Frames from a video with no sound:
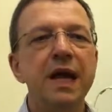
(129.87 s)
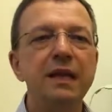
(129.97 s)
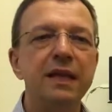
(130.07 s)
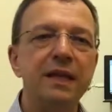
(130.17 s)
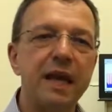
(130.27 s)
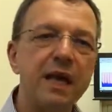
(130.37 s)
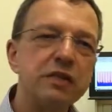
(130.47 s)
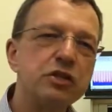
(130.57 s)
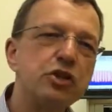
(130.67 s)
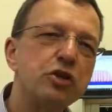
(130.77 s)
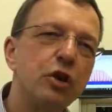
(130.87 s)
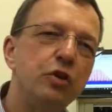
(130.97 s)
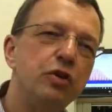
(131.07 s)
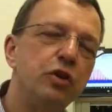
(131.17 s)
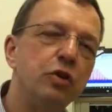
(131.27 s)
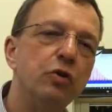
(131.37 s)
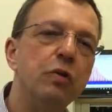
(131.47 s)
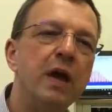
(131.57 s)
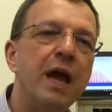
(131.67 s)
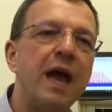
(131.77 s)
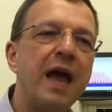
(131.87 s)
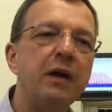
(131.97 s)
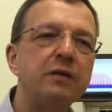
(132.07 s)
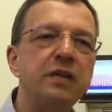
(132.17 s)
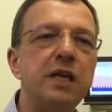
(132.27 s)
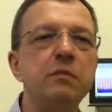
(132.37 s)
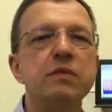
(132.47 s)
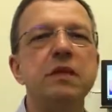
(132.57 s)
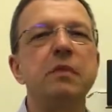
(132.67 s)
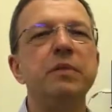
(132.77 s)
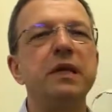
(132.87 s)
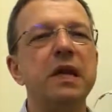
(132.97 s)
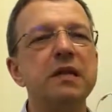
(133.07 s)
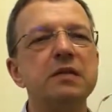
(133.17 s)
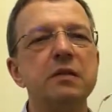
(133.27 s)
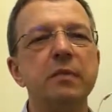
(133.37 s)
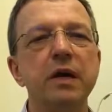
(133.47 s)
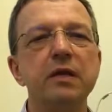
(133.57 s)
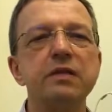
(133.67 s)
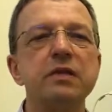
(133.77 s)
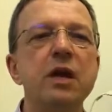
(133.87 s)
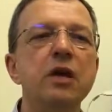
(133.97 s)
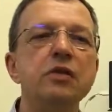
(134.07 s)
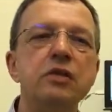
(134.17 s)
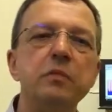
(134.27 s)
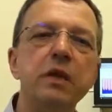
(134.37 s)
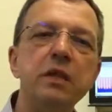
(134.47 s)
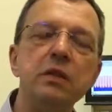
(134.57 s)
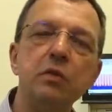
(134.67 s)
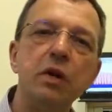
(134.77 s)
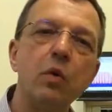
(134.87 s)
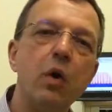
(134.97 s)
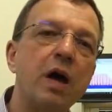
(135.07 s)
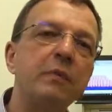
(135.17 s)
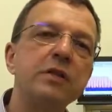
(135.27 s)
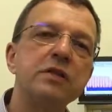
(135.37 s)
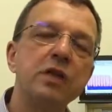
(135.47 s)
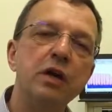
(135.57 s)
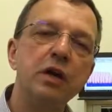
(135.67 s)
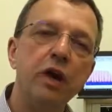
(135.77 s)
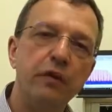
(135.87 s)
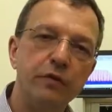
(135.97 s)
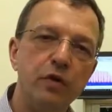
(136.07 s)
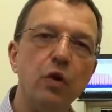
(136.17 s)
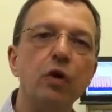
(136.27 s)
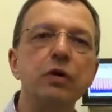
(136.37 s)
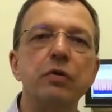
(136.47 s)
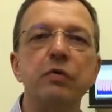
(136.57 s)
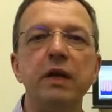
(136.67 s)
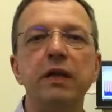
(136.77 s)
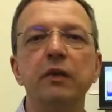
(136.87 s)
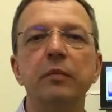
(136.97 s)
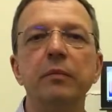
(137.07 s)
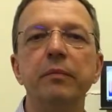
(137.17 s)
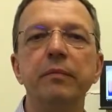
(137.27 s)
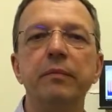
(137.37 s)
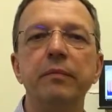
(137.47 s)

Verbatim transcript: and let us show you how TIMS can be customized to meet the requirements of your curriculum.